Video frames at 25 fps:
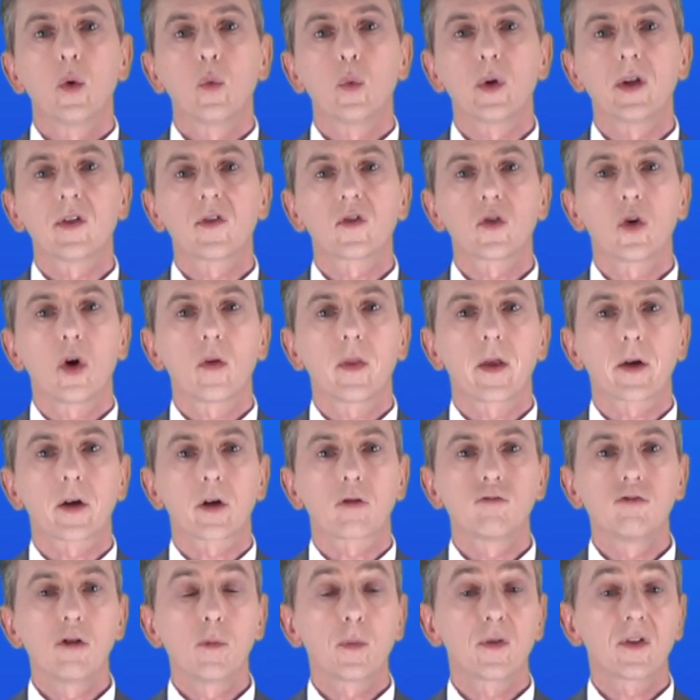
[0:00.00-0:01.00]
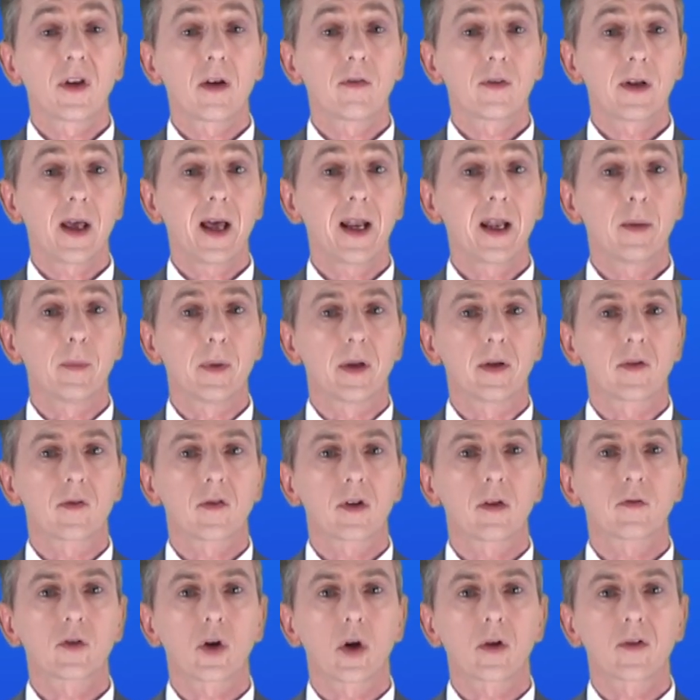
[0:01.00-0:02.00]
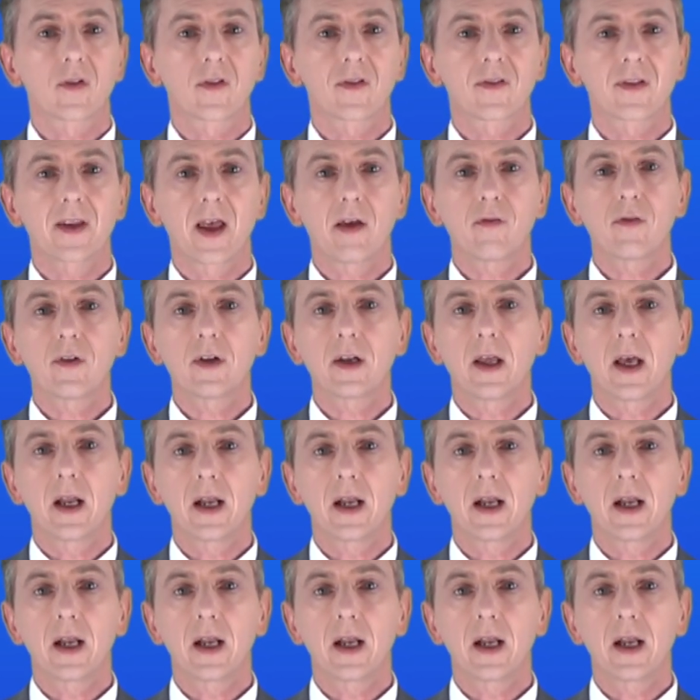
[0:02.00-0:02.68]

we saw that group 7 elements have got 7